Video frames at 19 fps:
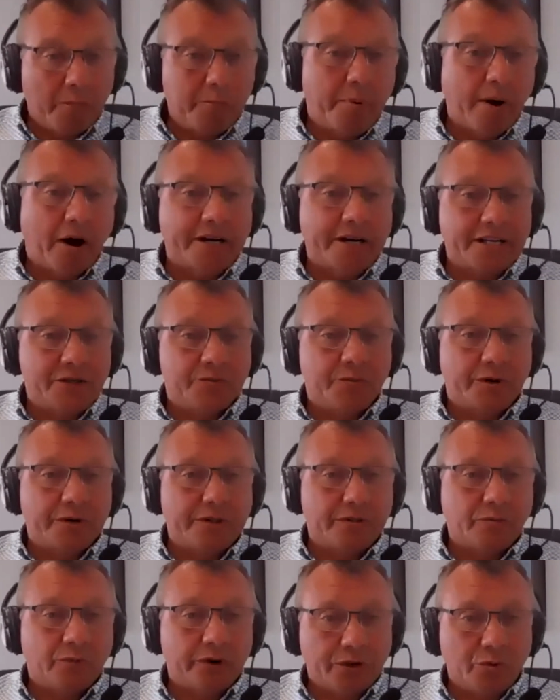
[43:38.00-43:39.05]
bodies were
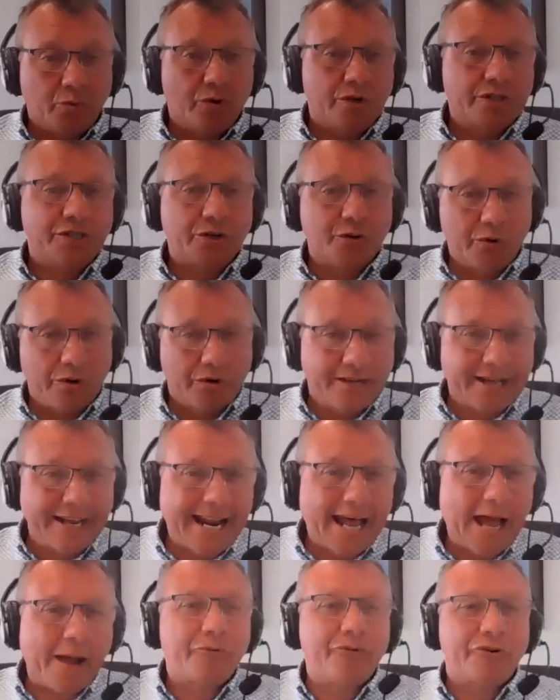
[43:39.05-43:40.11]
the ones who were
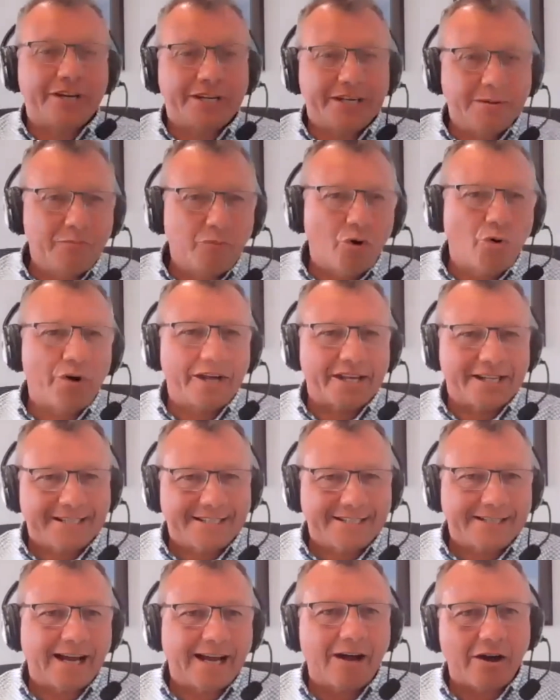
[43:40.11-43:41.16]
collaborating more
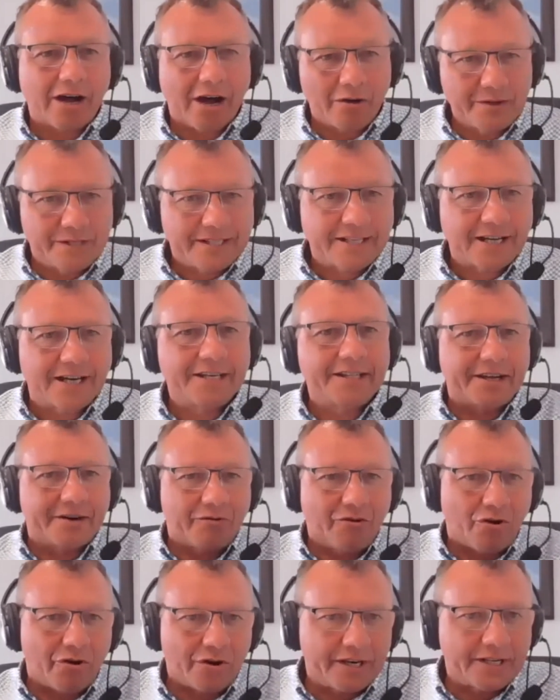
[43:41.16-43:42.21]
outside
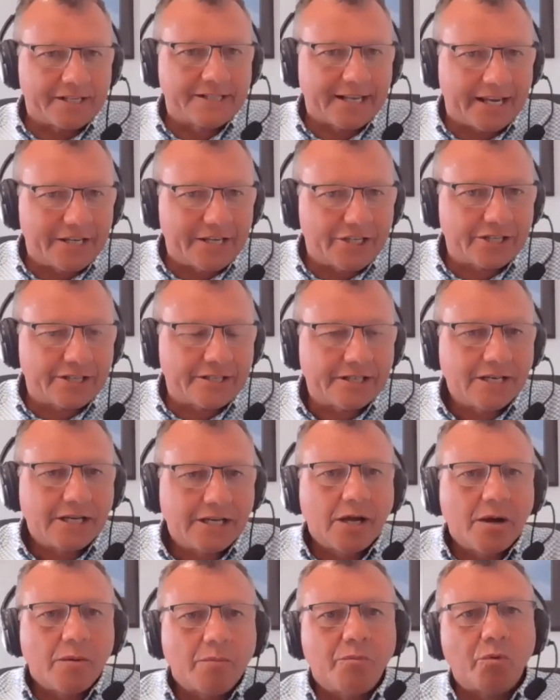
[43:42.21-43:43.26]
their organization.
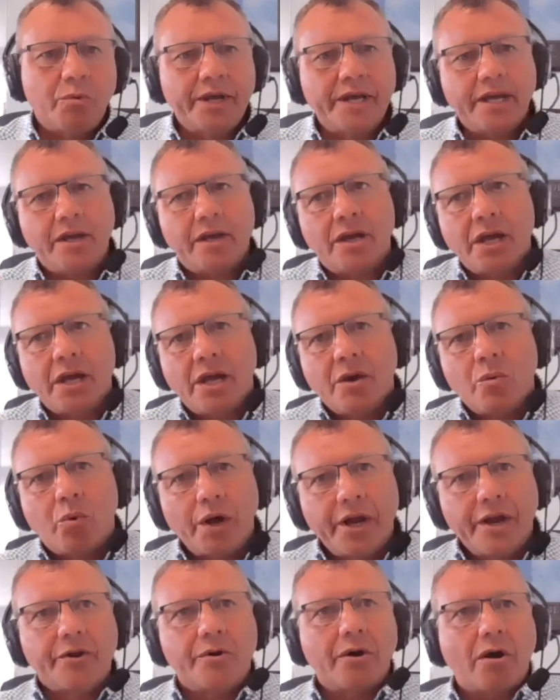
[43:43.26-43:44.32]
But
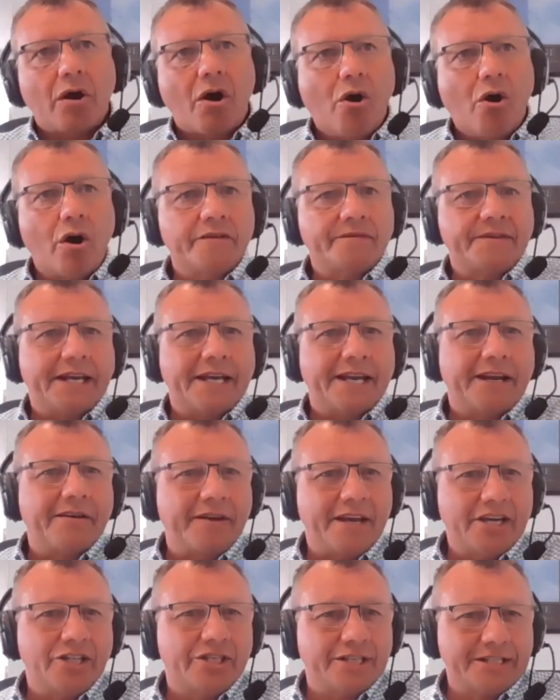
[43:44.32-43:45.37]
where all of the
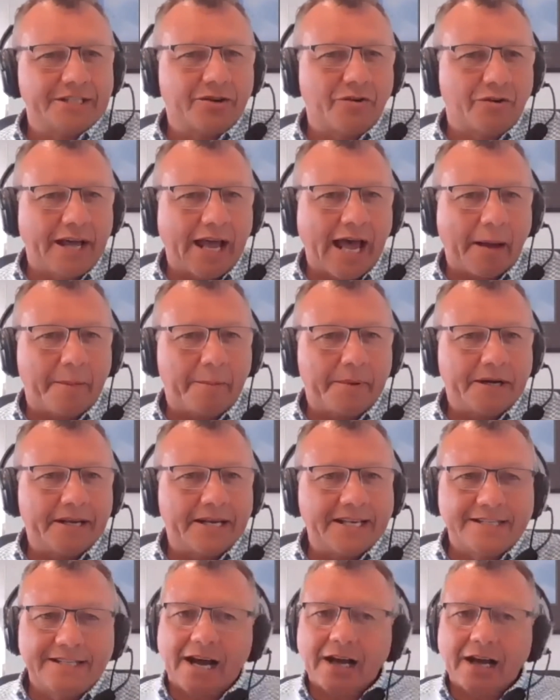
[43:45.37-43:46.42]
innovation is going to happen
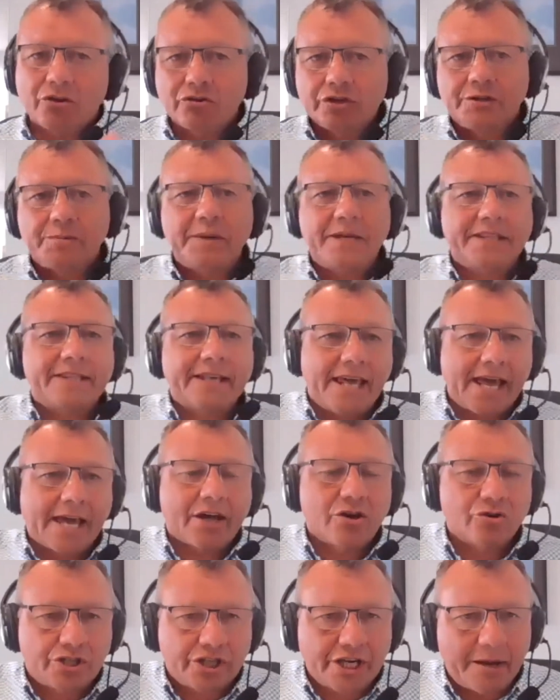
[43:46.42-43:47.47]
is not going to be in the
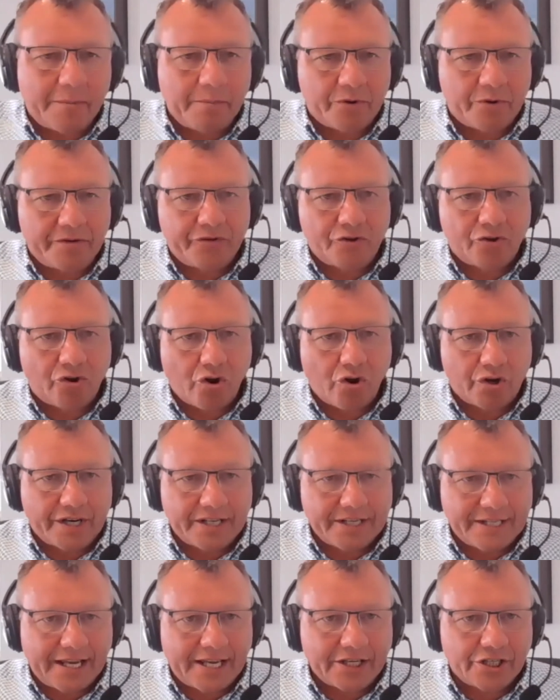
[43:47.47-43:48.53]
echo chamber of your
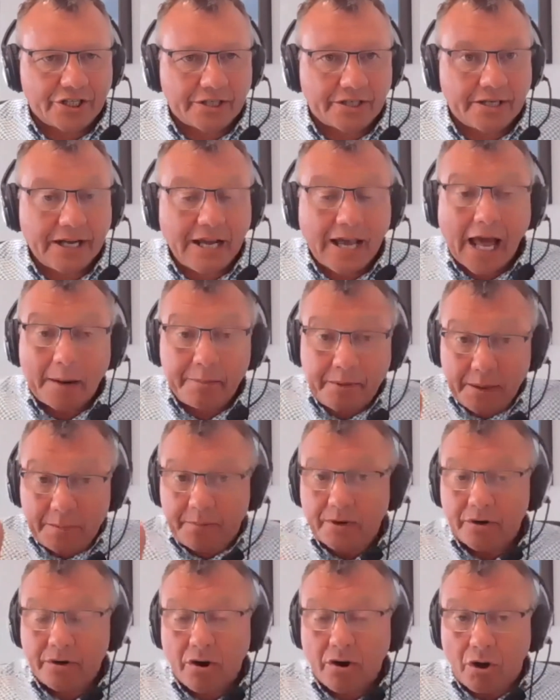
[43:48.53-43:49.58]
organization. And
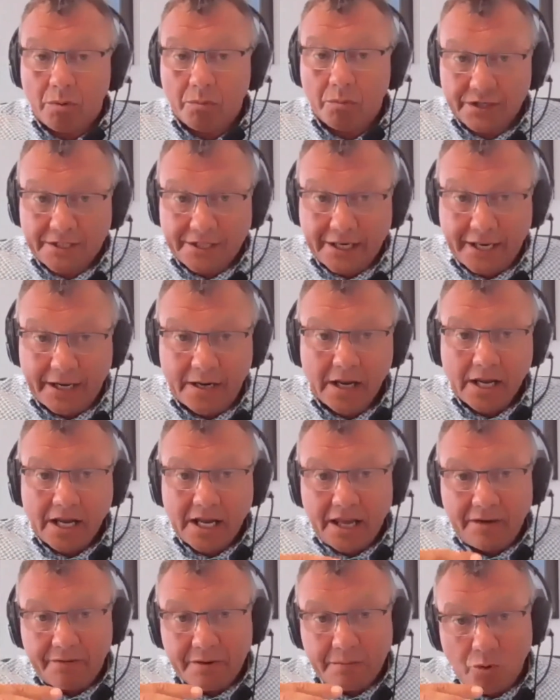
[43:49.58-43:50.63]
people are almost in
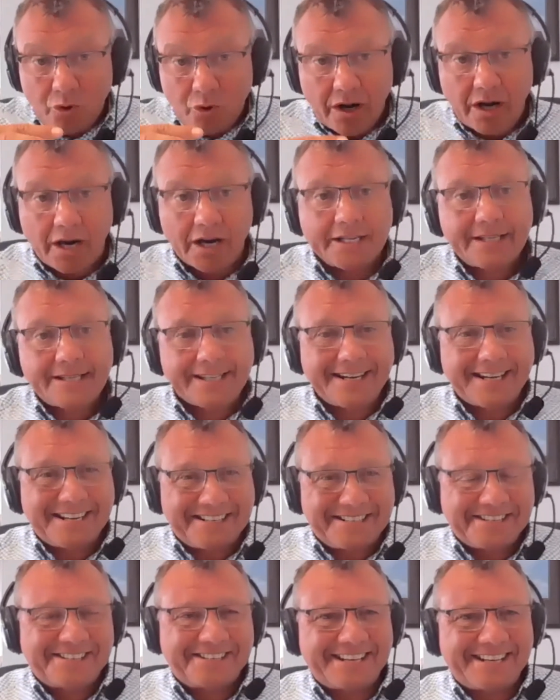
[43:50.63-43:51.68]
even more
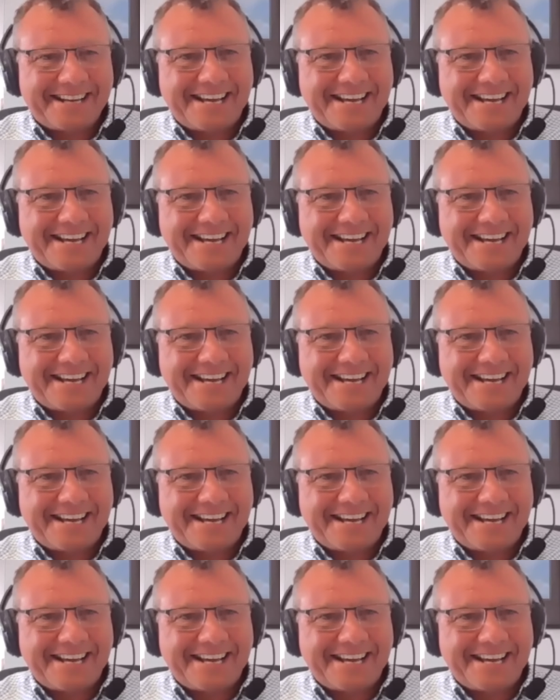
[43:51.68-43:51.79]
isolated